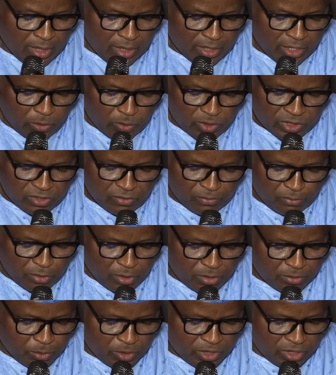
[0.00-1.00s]
The concept
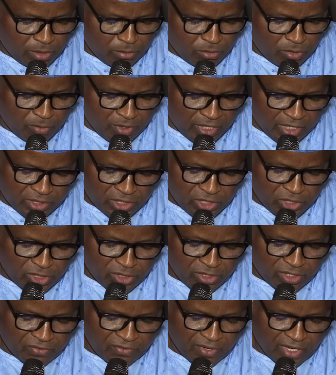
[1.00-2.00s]
of political
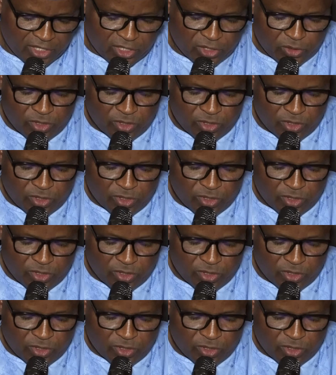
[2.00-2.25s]
mobilization refers